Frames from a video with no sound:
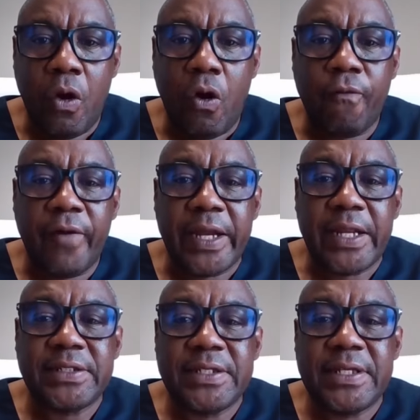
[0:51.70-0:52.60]

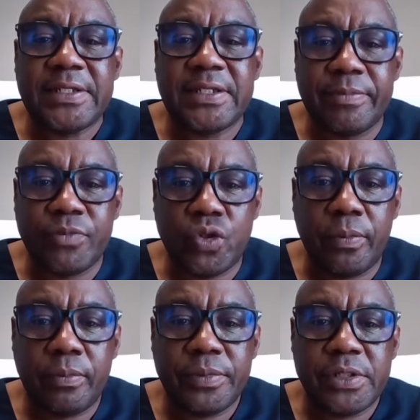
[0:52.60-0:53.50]
Ovarian cyst
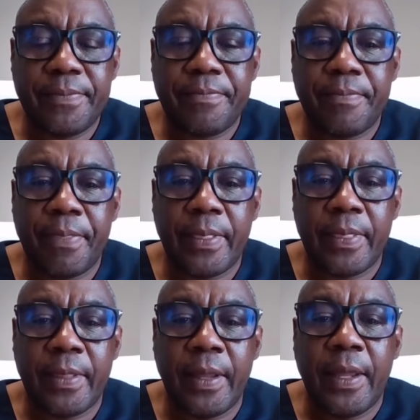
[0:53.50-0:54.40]
symptoms,
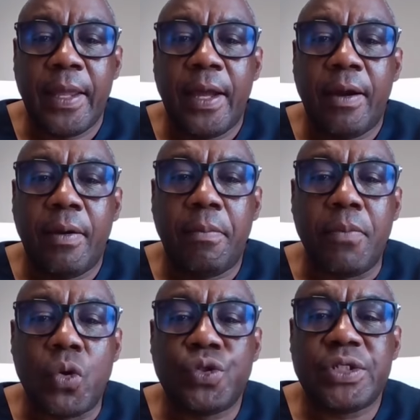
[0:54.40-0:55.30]

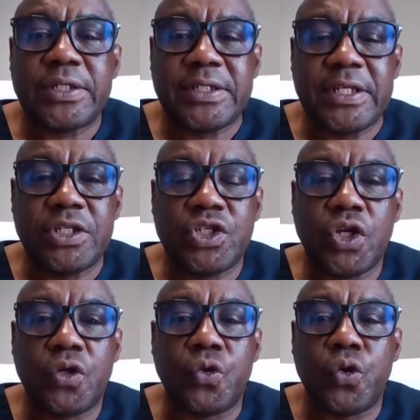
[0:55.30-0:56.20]
most cysts
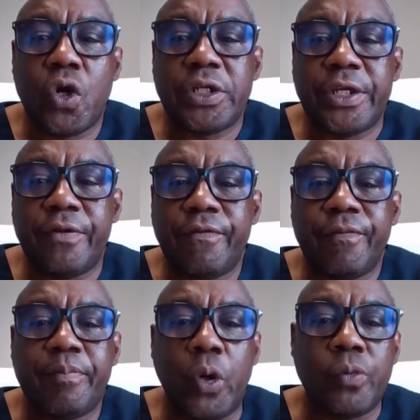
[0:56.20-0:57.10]
do not give
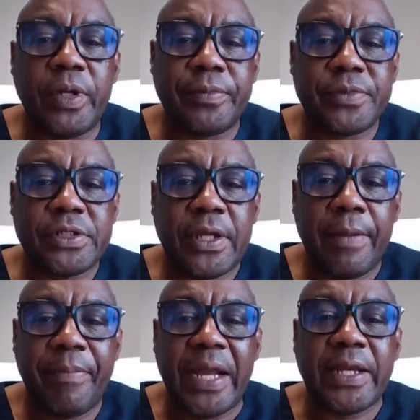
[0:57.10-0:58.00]
problems,
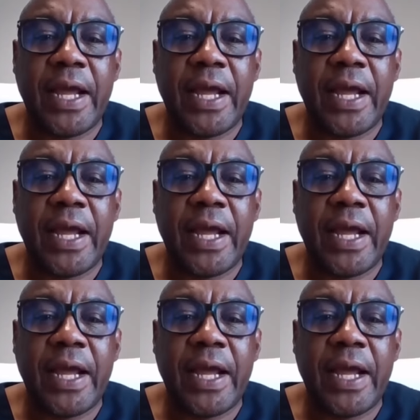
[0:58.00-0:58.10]
but